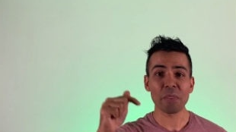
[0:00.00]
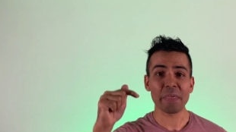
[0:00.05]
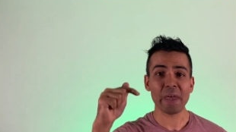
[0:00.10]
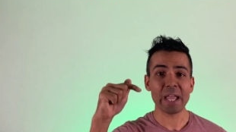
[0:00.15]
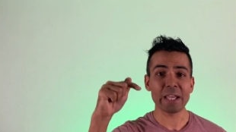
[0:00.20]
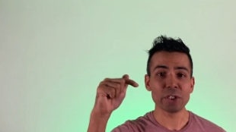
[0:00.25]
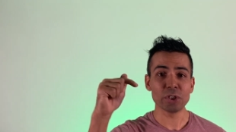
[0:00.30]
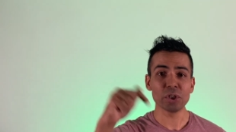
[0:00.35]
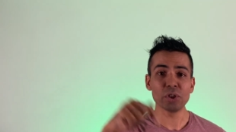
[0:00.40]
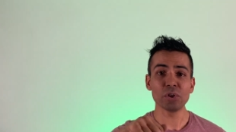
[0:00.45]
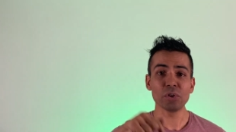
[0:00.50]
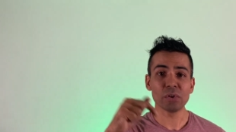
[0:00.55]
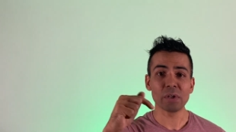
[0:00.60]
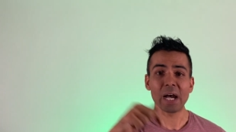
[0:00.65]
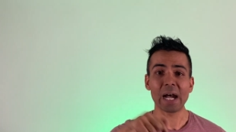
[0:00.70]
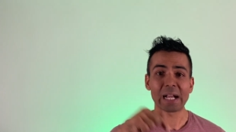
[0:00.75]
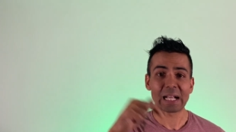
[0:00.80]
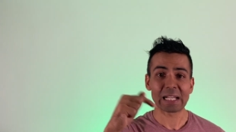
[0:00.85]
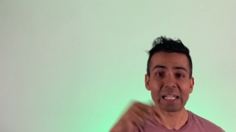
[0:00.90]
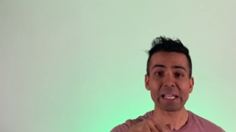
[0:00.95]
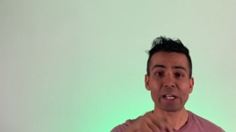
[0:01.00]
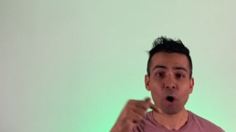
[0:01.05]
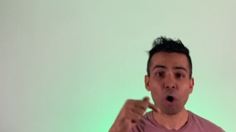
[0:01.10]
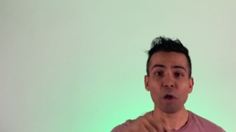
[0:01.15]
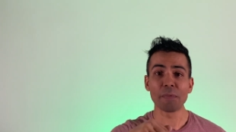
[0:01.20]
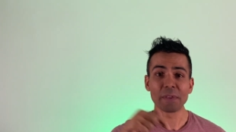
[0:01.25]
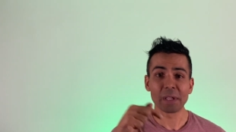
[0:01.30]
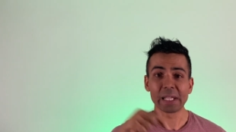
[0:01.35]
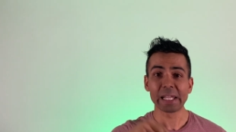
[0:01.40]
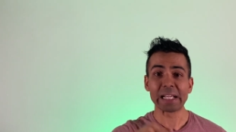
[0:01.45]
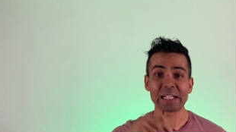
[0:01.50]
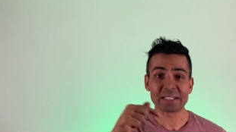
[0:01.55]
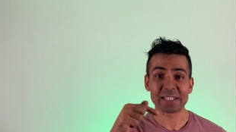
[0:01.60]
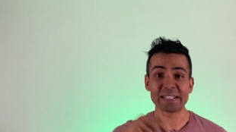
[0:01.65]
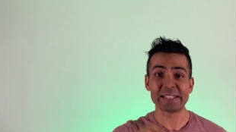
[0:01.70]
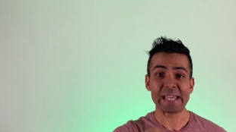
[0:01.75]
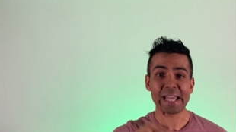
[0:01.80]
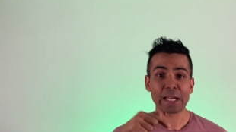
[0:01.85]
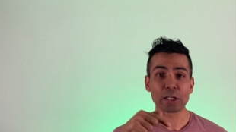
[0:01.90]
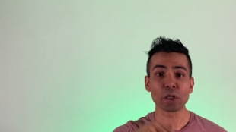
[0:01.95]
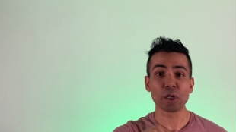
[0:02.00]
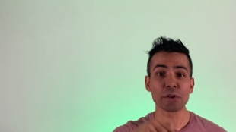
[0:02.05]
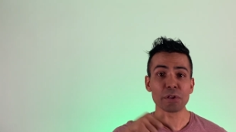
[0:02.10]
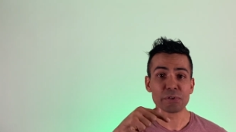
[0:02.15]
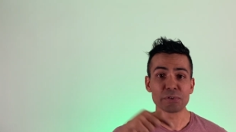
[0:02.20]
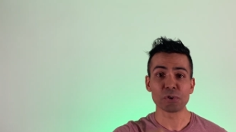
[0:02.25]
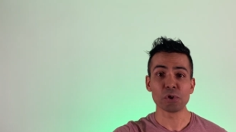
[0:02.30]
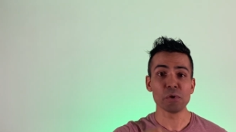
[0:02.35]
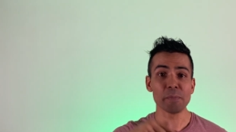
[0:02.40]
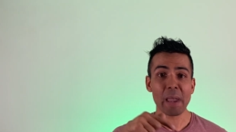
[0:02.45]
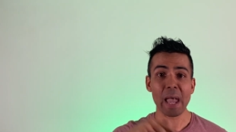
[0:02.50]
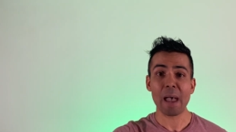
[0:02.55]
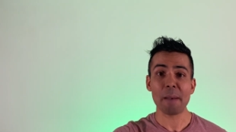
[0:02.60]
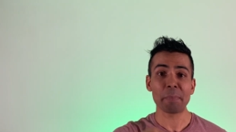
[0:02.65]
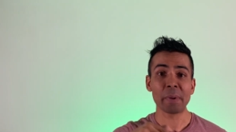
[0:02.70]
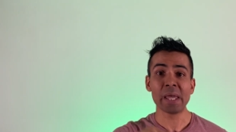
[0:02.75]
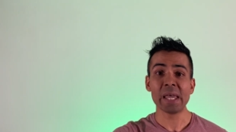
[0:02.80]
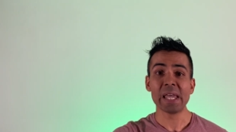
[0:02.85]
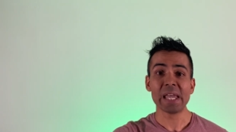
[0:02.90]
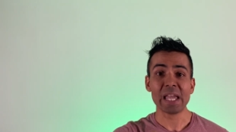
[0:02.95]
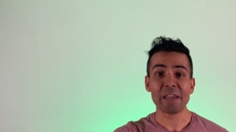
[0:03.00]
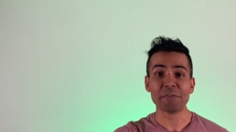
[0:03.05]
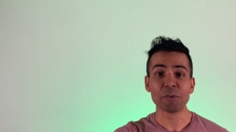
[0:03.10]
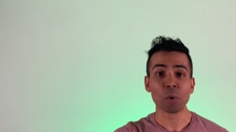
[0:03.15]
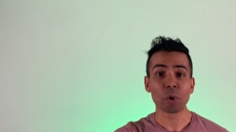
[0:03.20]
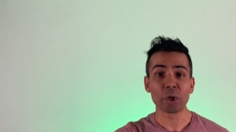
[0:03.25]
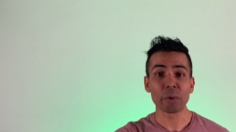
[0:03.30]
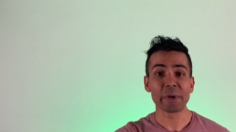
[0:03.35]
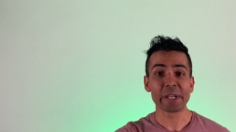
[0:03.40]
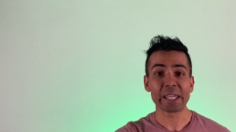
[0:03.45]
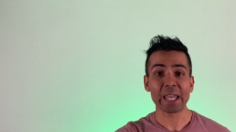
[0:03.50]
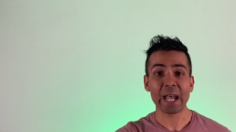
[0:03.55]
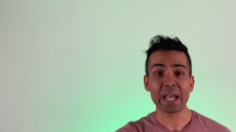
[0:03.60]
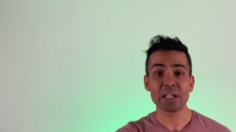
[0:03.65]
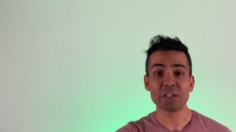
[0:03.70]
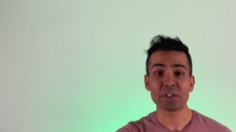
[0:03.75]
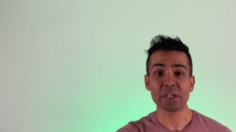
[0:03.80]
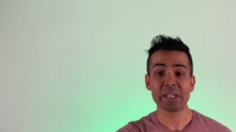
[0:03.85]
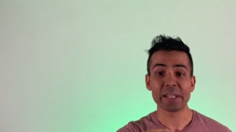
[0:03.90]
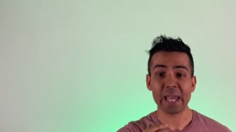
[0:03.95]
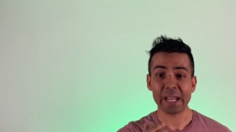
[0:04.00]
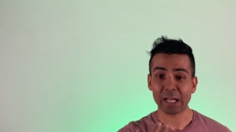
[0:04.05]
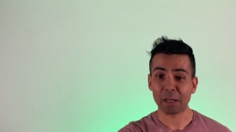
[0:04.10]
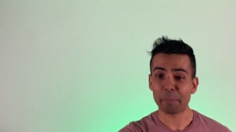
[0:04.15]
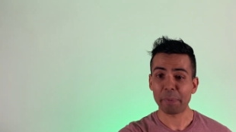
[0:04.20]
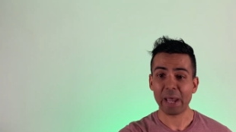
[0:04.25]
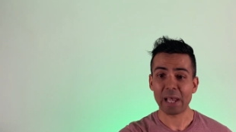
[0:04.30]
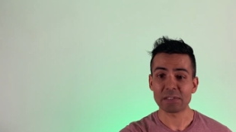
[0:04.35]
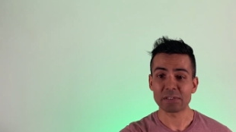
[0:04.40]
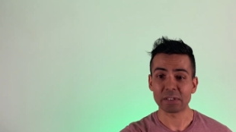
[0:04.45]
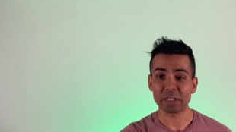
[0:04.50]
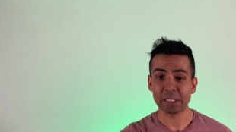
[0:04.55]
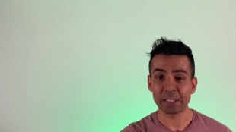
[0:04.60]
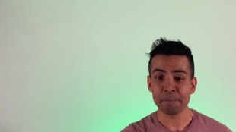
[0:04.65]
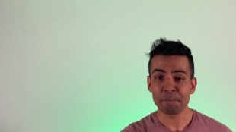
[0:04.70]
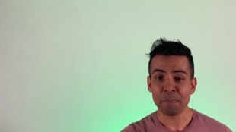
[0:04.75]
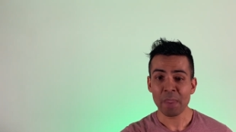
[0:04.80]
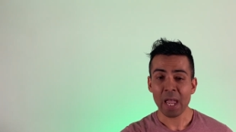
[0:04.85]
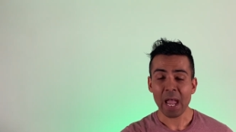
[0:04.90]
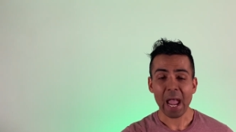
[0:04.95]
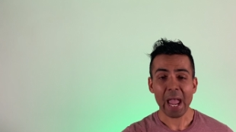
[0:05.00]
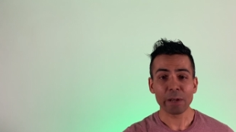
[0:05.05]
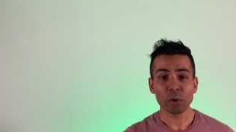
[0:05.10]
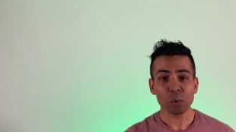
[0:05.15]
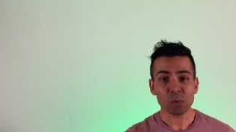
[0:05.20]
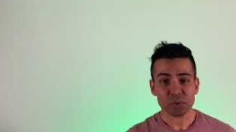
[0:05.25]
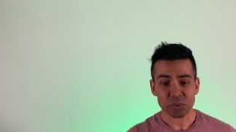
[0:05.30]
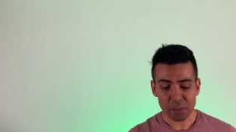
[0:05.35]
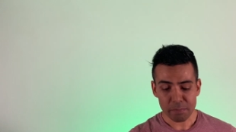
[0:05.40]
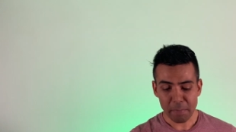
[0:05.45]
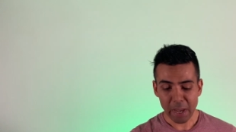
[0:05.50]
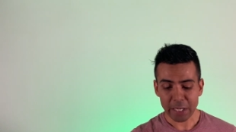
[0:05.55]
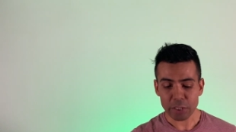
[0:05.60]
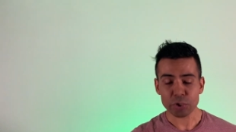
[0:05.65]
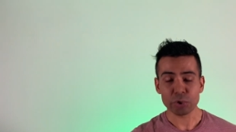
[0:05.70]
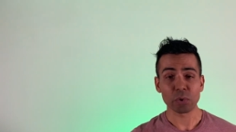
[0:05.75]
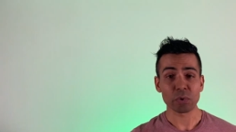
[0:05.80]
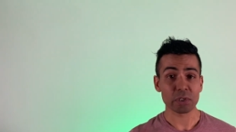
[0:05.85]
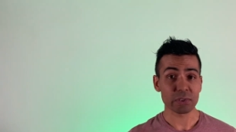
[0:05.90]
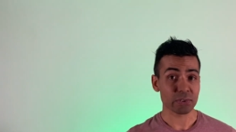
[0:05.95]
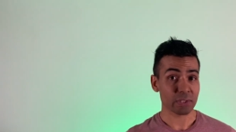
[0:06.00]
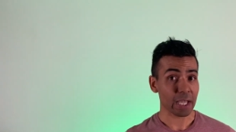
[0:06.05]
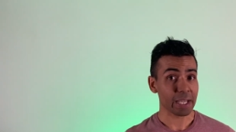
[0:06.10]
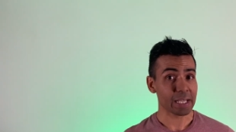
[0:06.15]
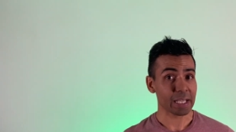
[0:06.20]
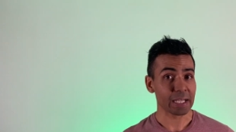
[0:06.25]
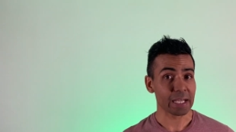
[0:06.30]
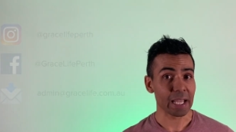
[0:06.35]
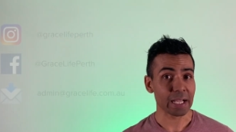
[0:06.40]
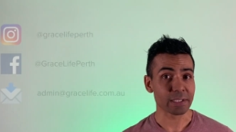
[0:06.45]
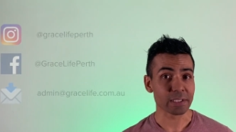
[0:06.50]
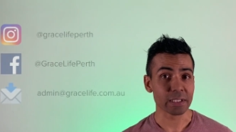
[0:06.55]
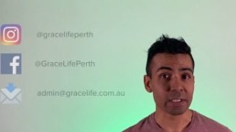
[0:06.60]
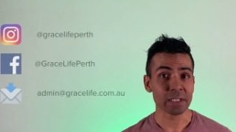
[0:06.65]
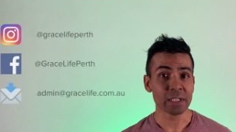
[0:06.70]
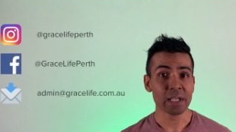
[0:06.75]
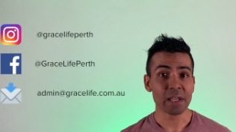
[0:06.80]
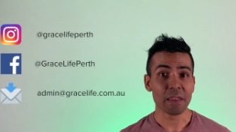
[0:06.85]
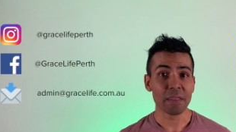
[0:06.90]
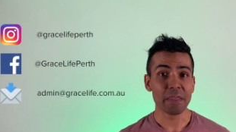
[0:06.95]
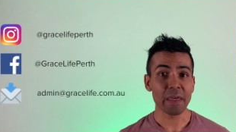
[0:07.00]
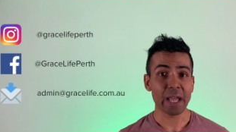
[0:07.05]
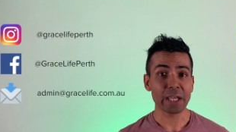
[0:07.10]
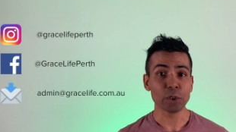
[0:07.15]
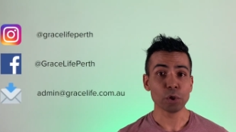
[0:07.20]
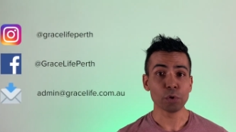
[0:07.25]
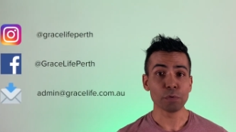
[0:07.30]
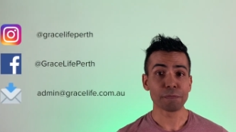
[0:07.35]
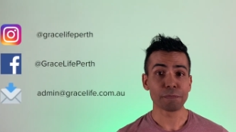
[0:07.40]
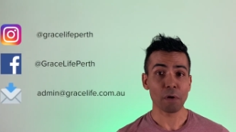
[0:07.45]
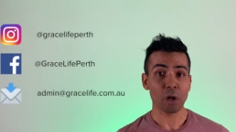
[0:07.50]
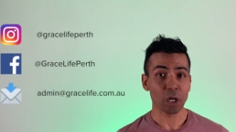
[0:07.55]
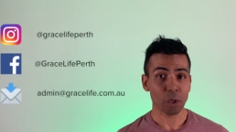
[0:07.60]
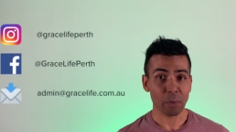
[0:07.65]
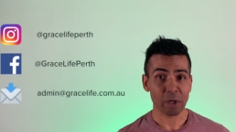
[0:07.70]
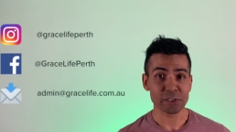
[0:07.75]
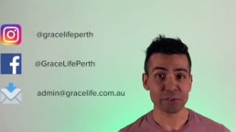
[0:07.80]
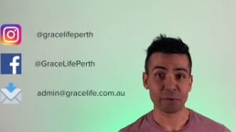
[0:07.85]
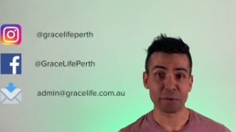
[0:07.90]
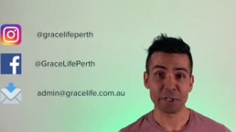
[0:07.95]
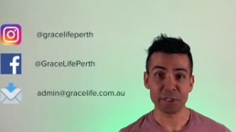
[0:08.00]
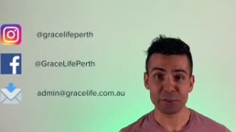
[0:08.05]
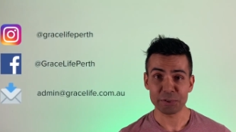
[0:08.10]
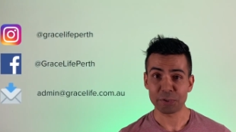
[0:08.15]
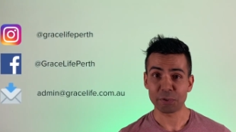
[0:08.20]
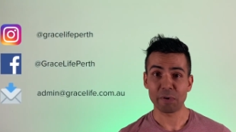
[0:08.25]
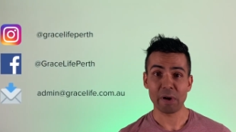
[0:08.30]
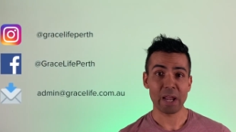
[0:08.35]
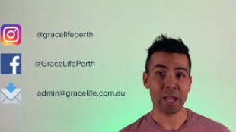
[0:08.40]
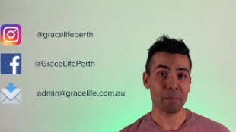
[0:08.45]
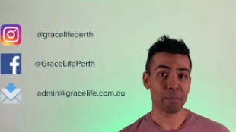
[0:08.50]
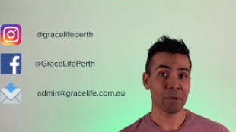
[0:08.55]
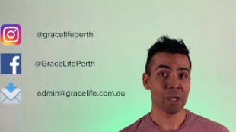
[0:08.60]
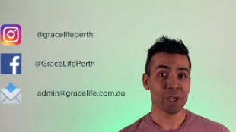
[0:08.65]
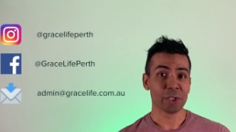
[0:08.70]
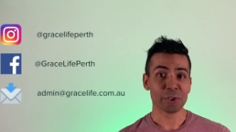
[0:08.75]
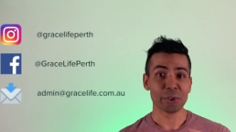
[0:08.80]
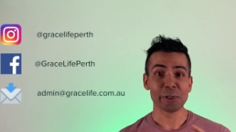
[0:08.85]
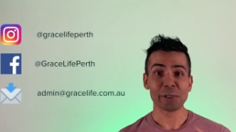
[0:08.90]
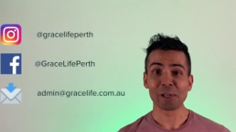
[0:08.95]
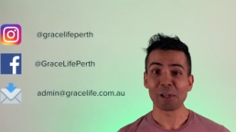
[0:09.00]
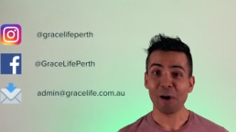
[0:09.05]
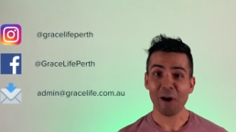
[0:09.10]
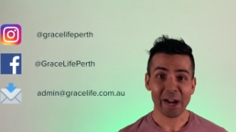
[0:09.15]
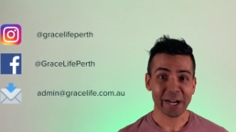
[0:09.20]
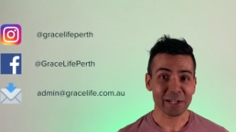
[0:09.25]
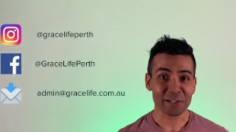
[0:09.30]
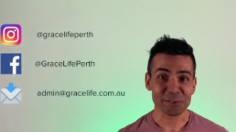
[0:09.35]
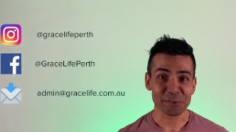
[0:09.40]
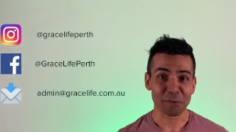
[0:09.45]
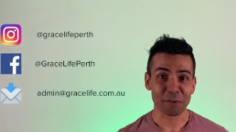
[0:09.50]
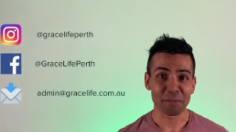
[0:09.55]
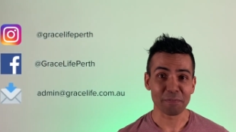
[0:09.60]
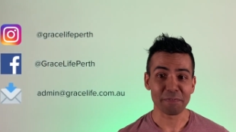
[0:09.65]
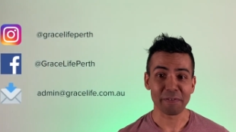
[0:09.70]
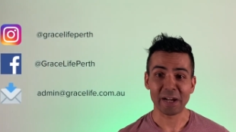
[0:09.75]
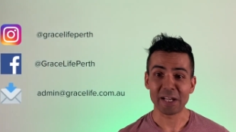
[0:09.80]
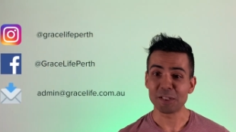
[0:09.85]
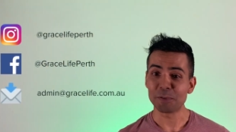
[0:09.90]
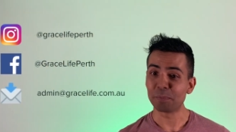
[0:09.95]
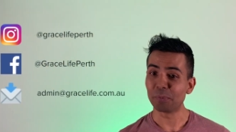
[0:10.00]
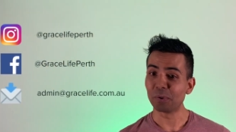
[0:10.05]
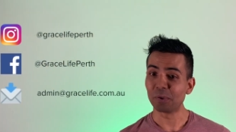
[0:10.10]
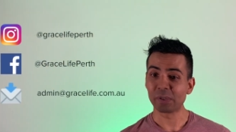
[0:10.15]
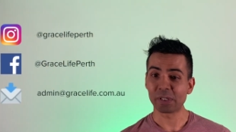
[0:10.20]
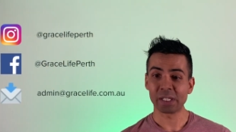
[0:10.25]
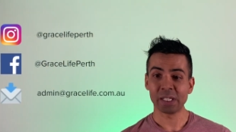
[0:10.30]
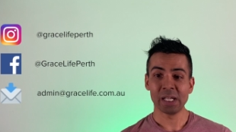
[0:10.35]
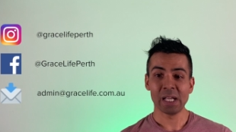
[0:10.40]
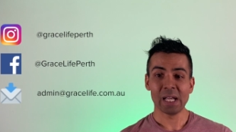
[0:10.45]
that you click on the link to download the Zoom app if you want to engage in that capacity. And also make sure to stay connected, that you follow us on Instagram, you like us on Facebook,